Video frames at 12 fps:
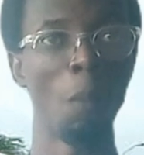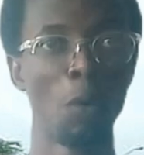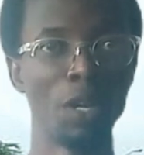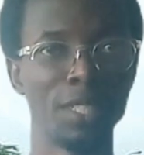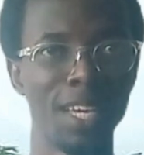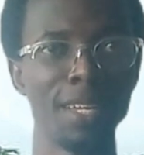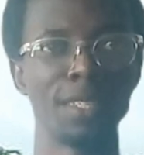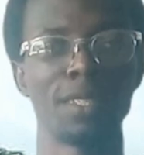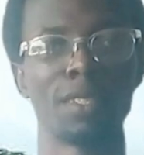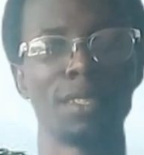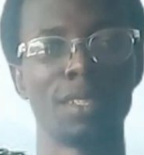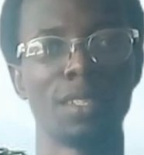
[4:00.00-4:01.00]

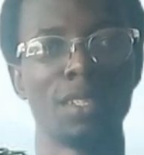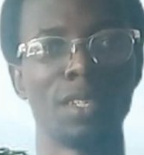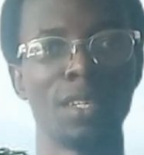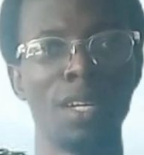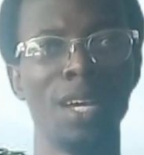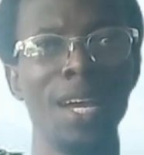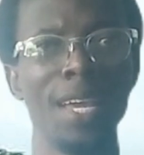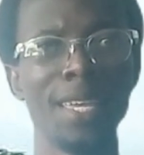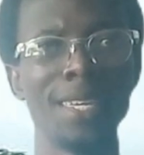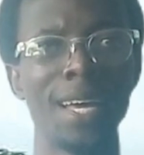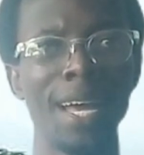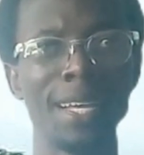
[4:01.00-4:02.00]
1.8.
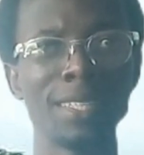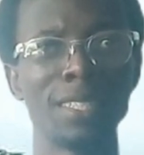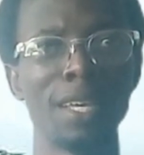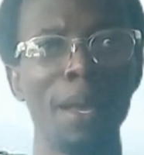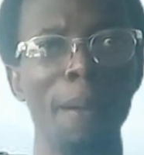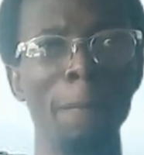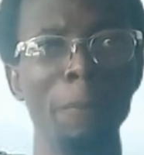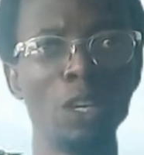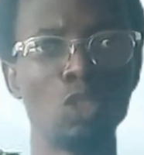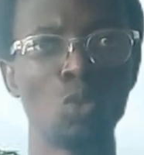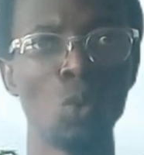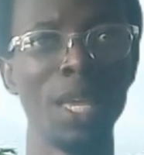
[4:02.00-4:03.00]
He has
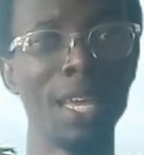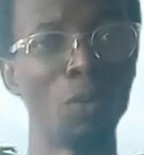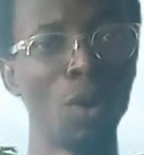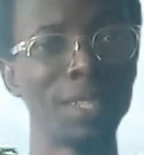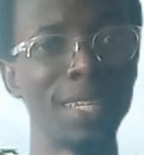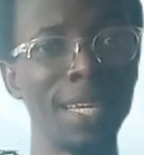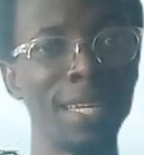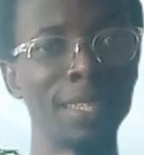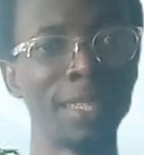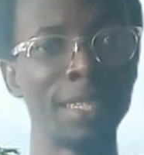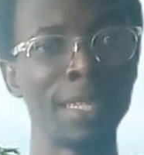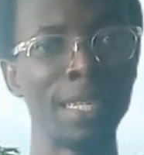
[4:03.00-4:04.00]
B2 in what?
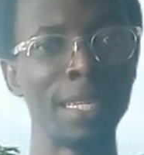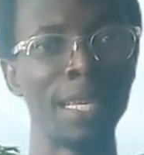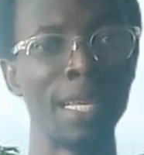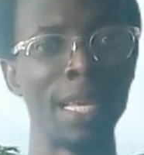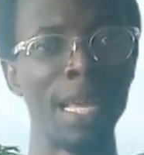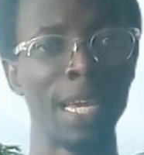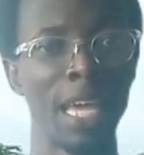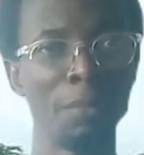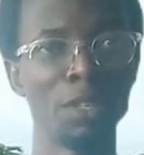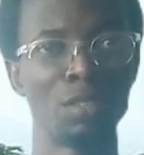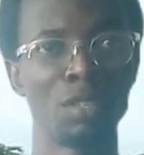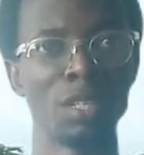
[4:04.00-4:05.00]
In
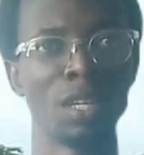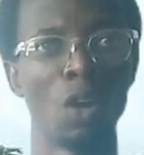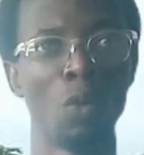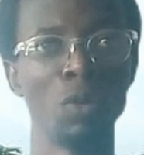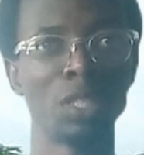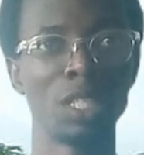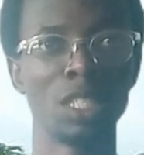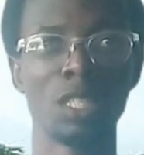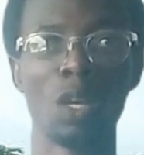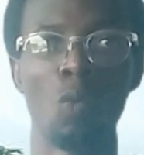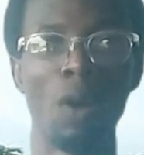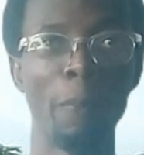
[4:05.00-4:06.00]
chemistry, which is
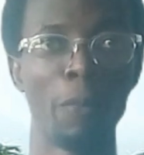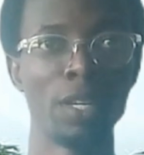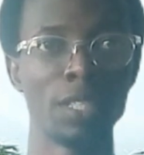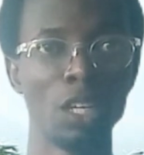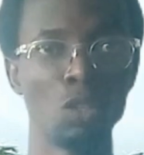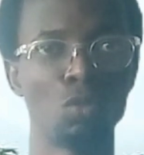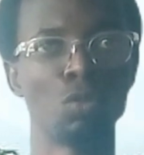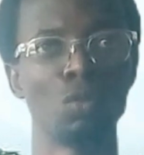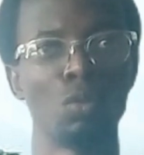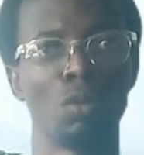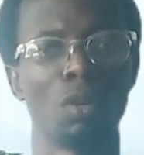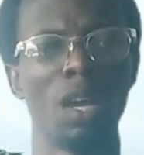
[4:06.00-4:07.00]

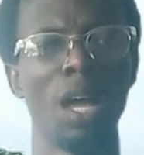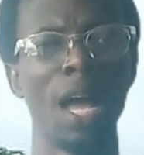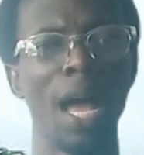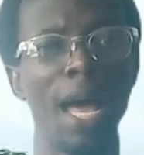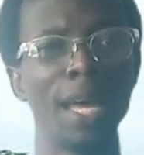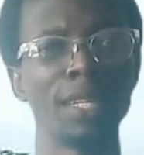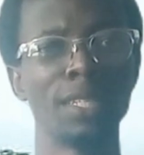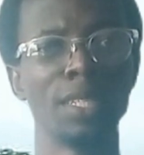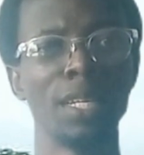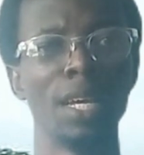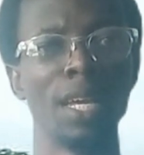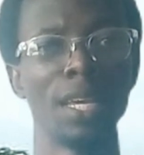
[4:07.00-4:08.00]
1.82. And
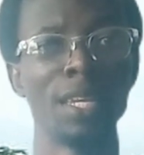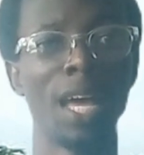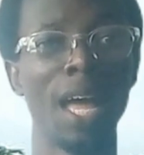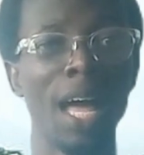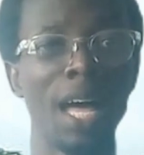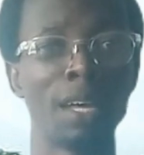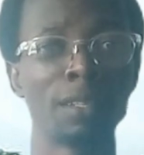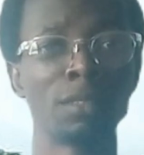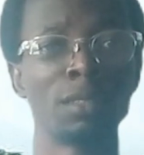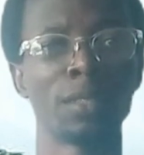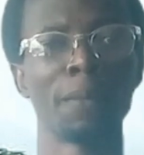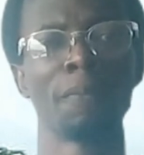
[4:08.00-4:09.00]
he now
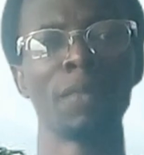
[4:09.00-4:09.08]
has